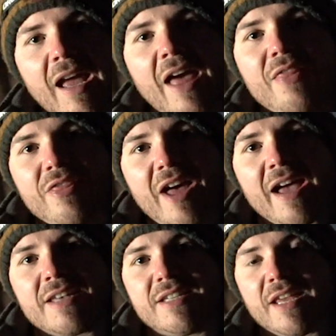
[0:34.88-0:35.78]
And
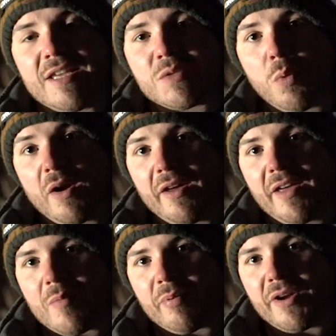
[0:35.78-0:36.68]
that is why
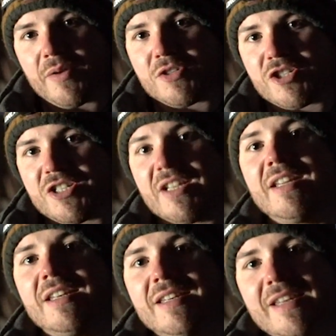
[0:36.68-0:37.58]
I approached
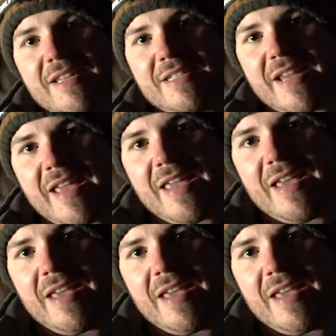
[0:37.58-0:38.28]
Nisi.